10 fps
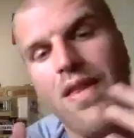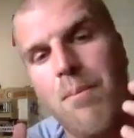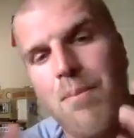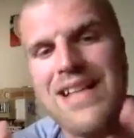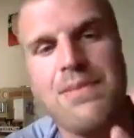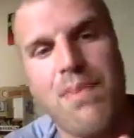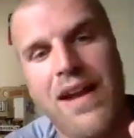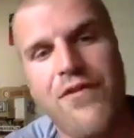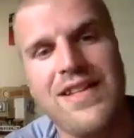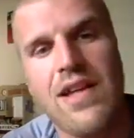the best
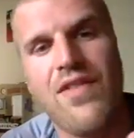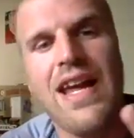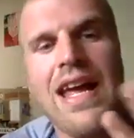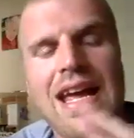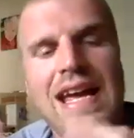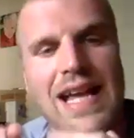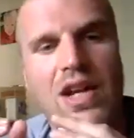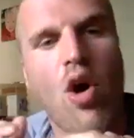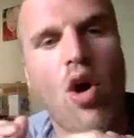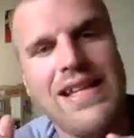benefits of it is I
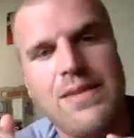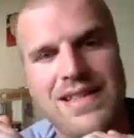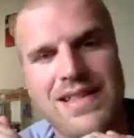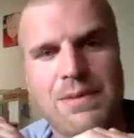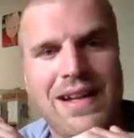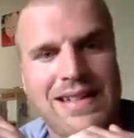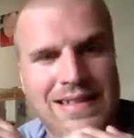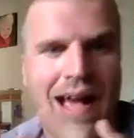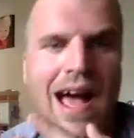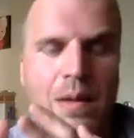know he's been spending
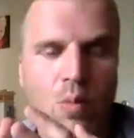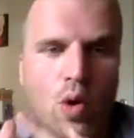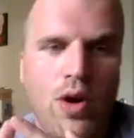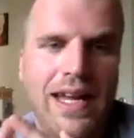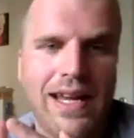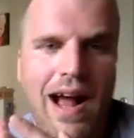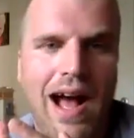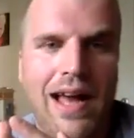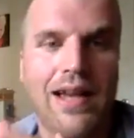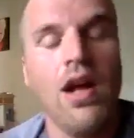time working
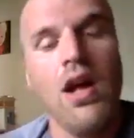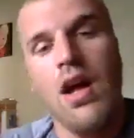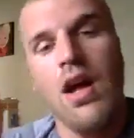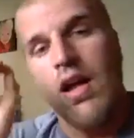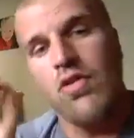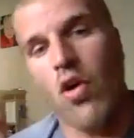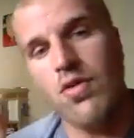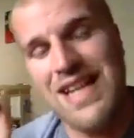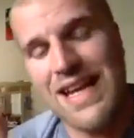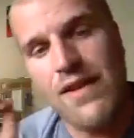on those
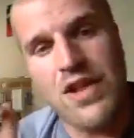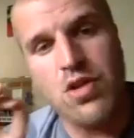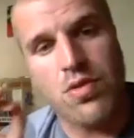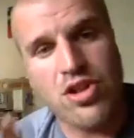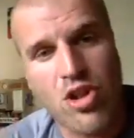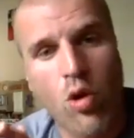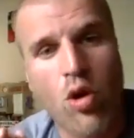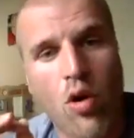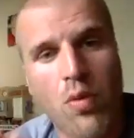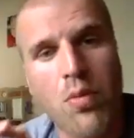individual
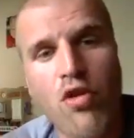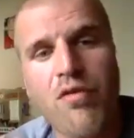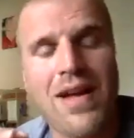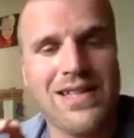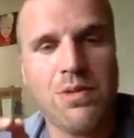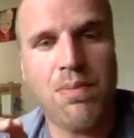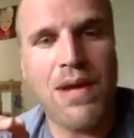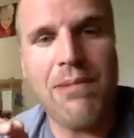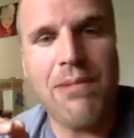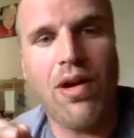solo movements with
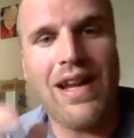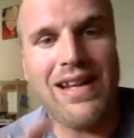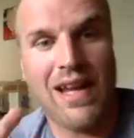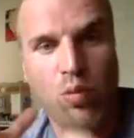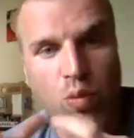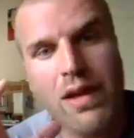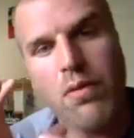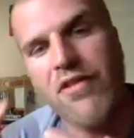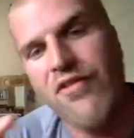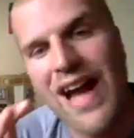people and like really
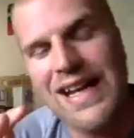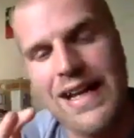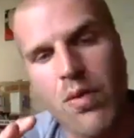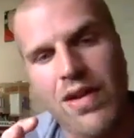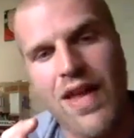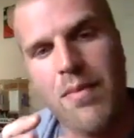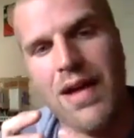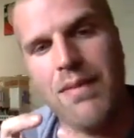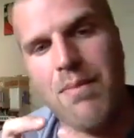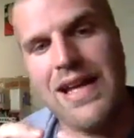refining it with them
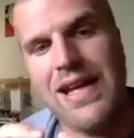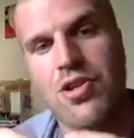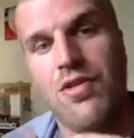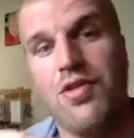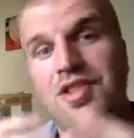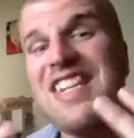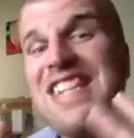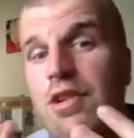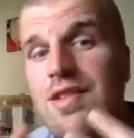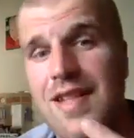and making sure their
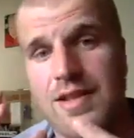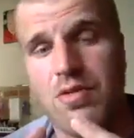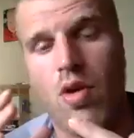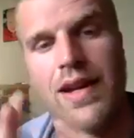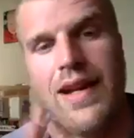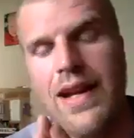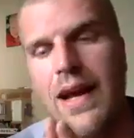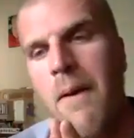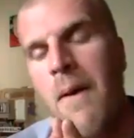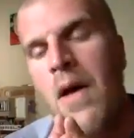skill set's growing in it.
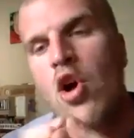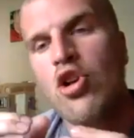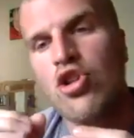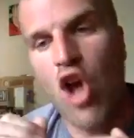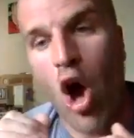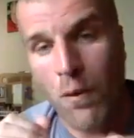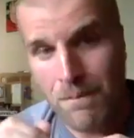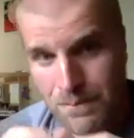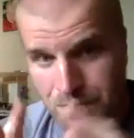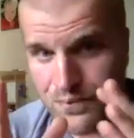So
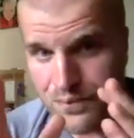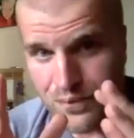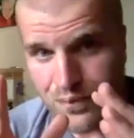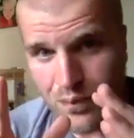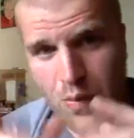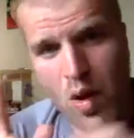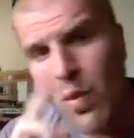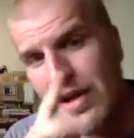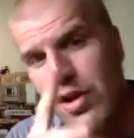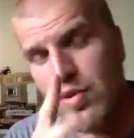we
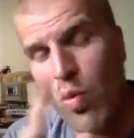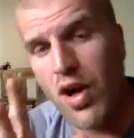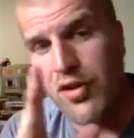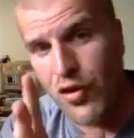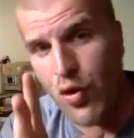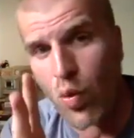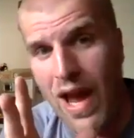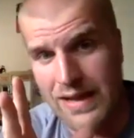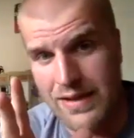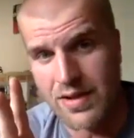can do this one of two
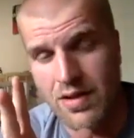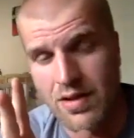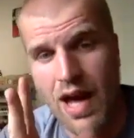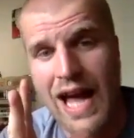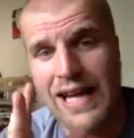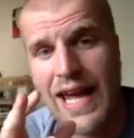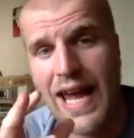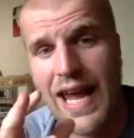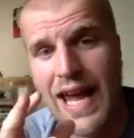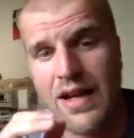ways. I
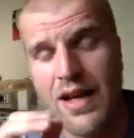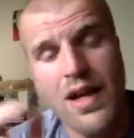don't